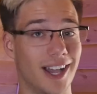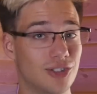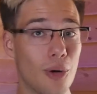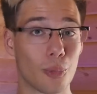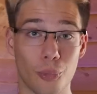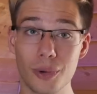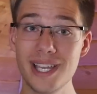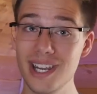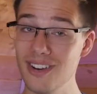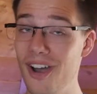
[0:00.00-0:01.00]
I don't
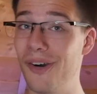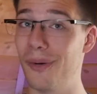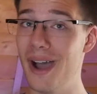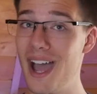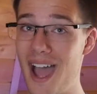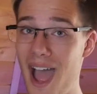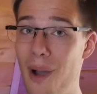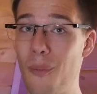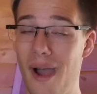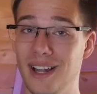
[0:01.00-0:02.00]
really know
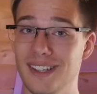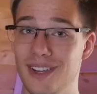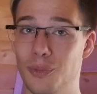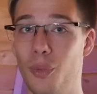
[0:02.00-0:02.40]
how well it